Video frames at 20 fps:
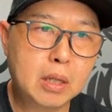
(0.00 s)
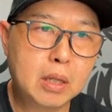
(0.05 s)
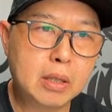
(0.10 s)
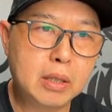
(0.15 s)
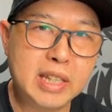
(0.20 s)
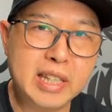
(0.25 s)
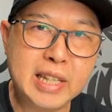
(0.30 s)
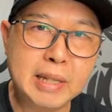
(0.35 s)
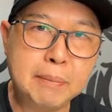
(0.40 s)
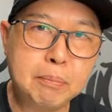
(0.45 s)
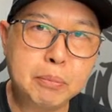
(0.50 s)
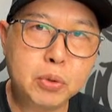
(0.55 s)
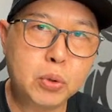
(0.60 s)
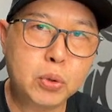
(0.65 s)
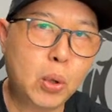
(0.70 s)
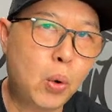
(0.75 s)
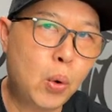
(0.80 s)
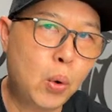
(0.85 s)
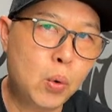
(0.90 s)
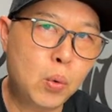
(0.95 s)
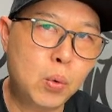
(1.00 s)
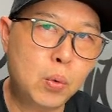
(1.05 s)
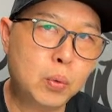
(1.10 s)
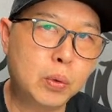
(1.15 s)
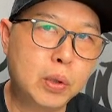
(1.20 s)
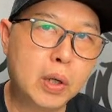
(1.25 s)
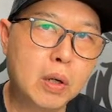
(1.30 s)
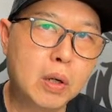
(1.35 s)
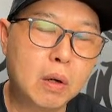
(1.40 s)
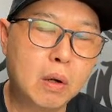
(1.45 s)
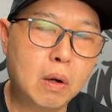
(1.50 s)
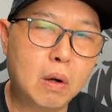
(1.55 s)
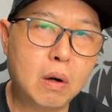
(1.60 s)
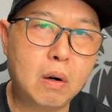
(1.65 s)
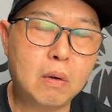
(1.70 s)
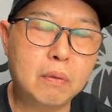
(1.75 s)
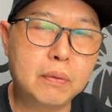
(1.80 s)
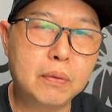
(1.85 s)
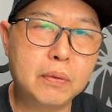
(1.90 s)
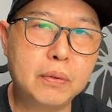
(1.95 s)
deep tone
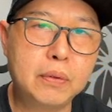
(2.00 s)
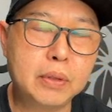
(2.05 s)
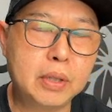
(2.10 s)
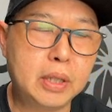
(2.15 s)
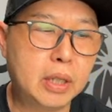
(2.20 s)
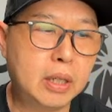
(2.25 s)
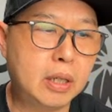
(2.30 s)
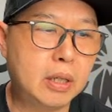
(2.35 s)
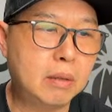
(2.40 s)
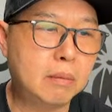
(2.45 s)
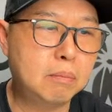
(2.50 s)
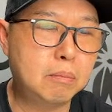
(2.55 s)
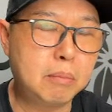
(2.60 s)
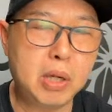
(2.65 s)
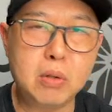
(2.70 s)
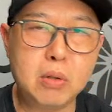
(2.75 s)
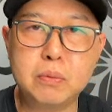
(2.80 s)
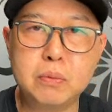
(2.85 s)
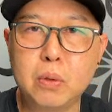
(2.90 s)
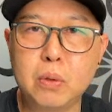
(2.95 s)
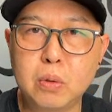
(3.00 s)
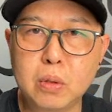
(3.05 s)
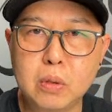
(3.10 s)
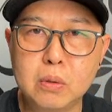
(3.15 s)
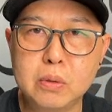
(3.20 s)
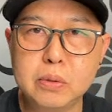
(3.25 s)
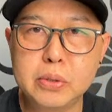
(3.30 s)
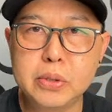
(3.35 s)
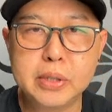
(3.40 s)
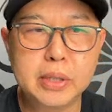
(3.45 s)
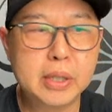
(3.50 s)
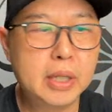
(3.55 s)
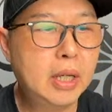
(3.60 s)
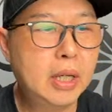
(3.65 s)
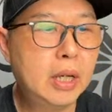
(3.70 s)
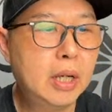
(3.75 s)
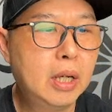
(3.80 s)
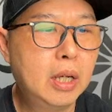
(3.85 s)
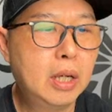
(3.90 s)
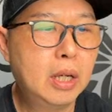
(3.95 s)
of the male vocals.
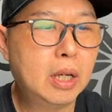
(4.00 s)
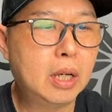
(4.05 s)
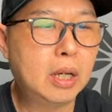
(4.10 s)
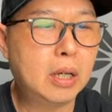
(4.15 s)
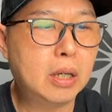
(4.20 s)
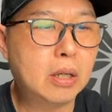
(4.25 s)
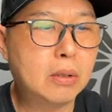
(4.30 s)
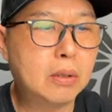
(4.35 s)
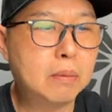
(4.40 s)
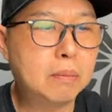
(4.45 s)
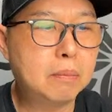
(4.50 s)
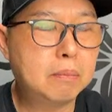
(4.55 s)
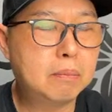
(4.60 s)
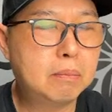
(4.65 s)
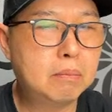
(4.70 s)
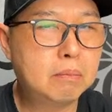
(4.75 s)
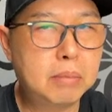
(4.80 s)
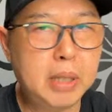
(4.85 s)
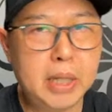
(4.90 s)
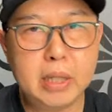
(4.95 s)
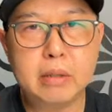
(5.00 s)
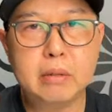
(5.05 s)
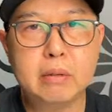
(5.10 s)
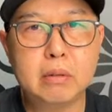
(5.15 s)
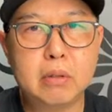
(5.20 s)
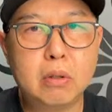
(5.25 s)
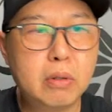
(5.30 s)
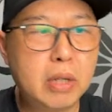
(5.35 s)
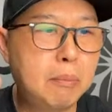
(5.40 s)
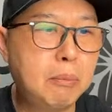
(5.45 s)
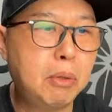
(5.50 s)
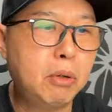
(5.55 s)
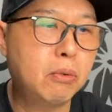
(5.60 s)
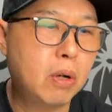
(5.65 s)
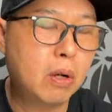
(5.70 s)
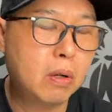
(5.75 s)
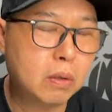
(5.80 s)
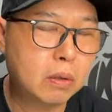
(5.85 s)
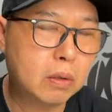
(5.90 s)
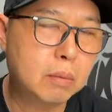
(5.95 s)
But don't get me
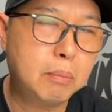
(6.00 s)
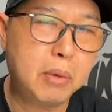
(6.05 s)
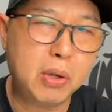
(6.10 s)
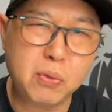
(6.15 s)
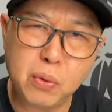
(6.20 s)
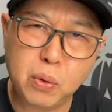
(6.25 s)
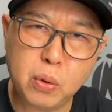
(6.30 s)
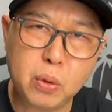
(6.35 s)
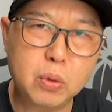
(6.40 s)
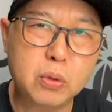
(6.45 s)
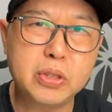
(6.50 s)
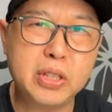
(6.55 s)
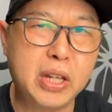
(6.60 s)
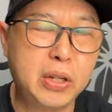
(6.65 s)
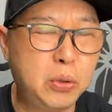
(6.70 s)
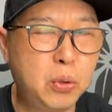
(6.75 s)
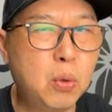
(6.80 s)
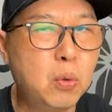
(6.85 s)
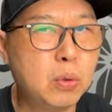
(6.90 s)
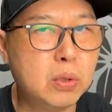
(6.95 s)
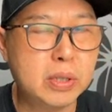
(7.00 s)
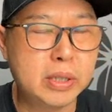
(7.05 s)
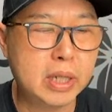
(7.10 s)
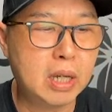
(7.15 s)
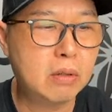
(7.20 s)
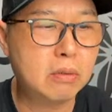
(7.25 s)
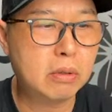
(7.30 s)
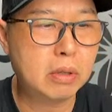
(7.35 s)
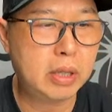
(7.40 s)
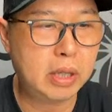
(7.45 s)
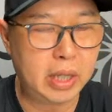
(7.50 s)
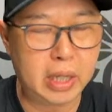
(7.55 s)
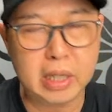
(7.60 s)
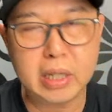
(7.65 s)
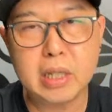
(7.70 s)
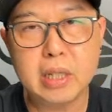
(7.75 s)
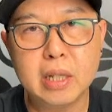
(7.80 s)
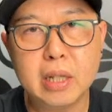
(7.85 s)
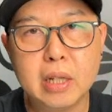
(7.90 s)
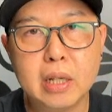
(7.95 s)
wrong, male vocals, they don't sound
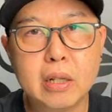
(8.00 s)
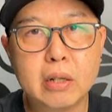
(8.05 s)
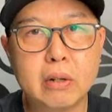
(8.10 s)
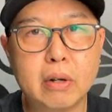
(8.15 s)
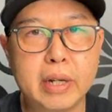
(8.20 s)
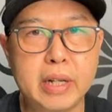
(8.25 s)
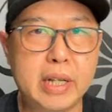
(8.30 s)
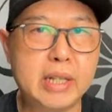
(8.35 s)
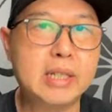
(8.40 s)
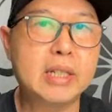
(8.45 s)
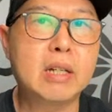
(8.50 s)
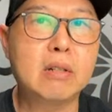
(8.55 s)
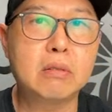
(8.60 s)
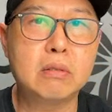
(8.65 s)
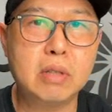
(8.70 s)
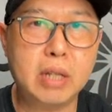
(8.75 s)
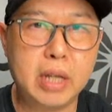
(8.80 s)
thin, right? They sound